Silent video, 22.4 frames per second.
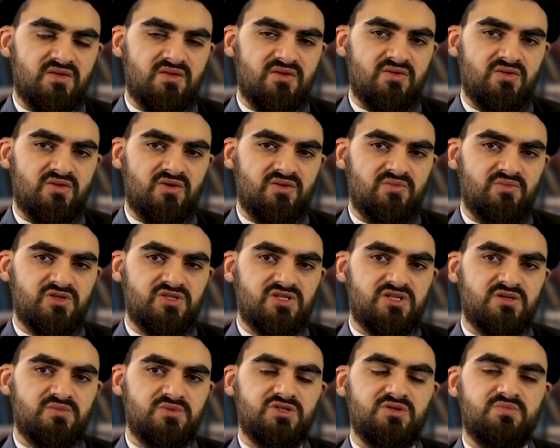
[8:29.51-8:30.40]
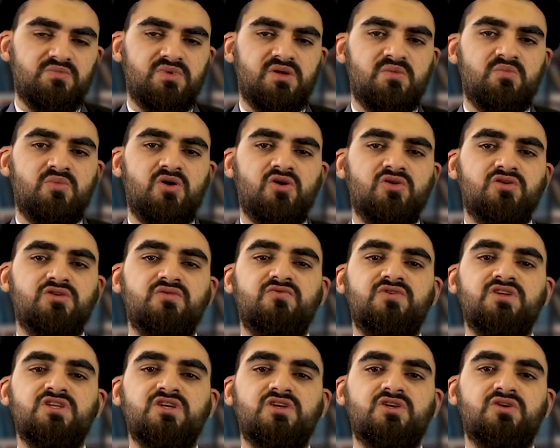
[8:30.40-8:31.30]
non-Muslims should be mocked and
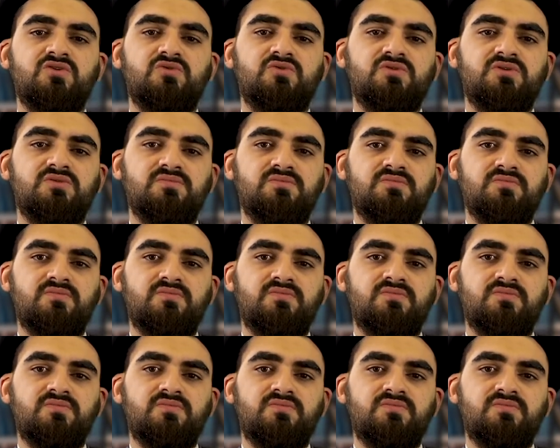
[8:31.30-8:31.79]
ridiculed?